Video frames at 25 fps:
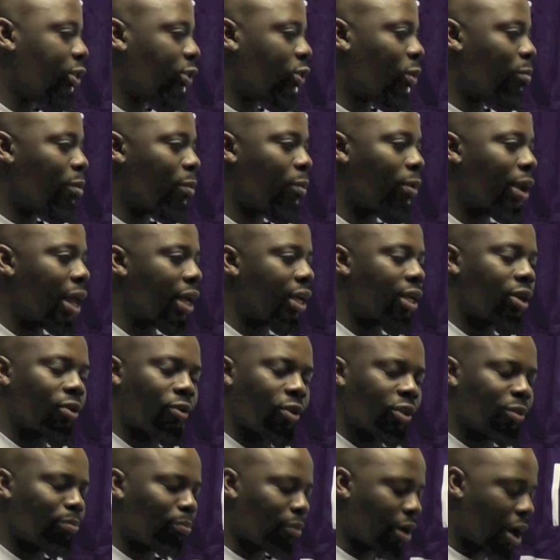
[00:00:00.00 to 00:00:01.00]
So people like
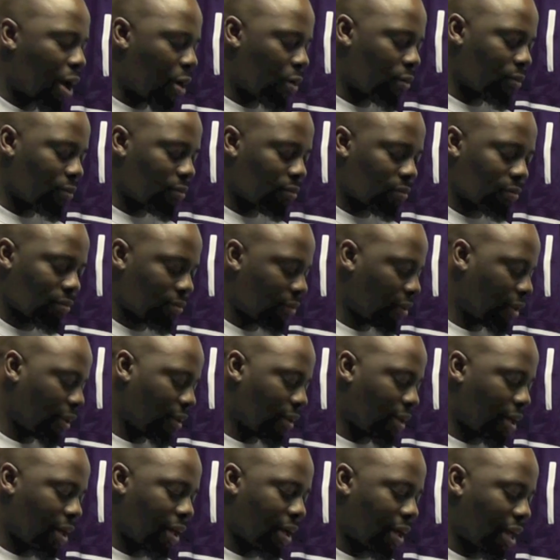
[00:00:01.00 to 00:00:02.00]
Chris Brown
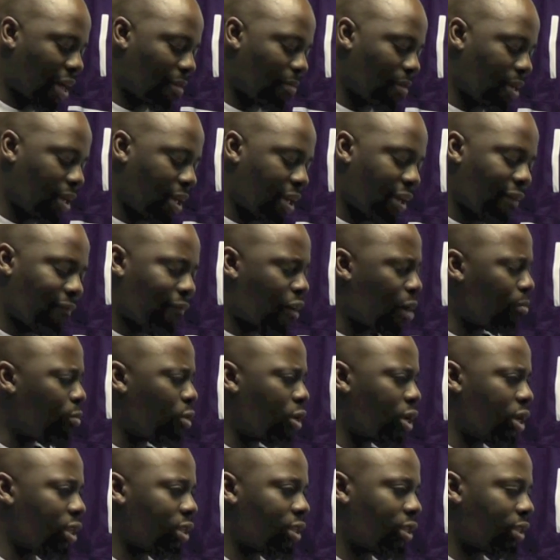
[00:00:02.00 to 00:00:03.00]
come here,
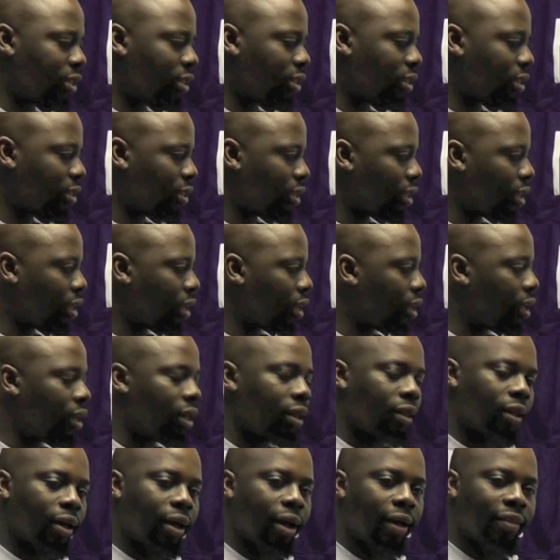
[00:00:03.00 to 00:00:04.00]
Fabulous.
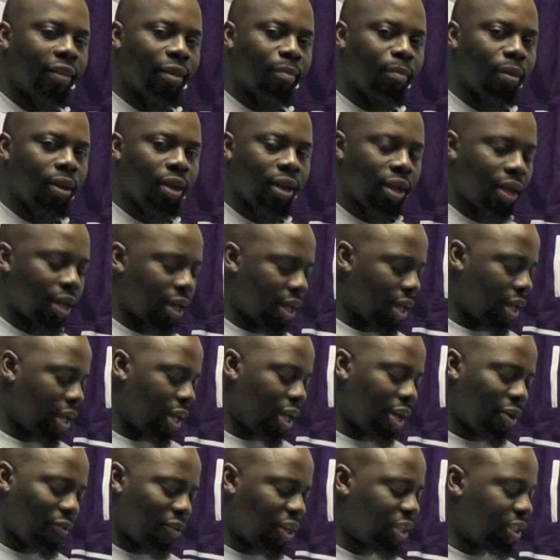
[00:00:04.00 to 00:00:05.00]
They've been
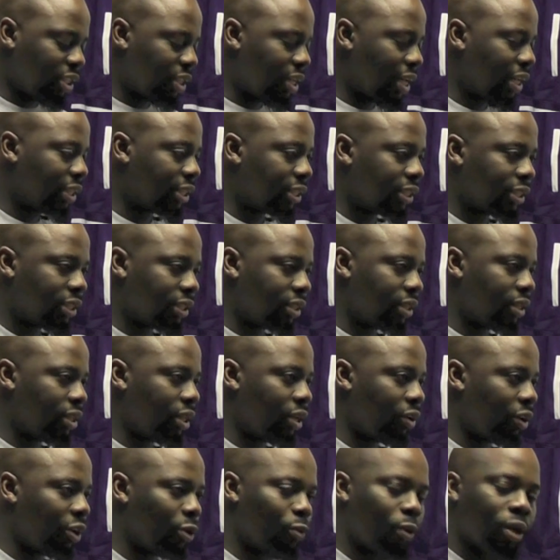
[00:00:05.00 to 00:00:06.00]
here, Reggie Yates,
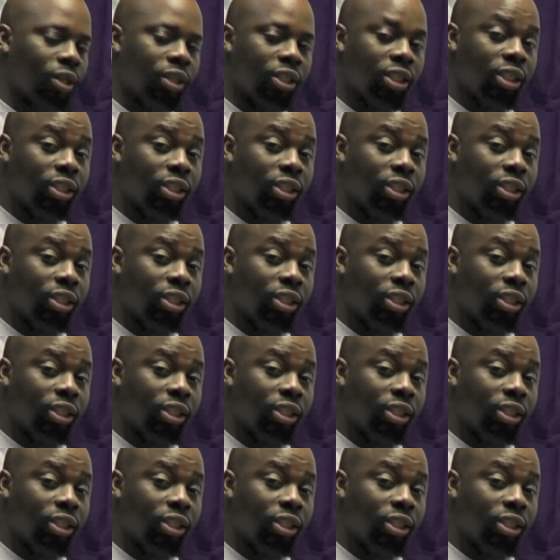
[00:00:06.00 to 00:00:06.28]
the Red One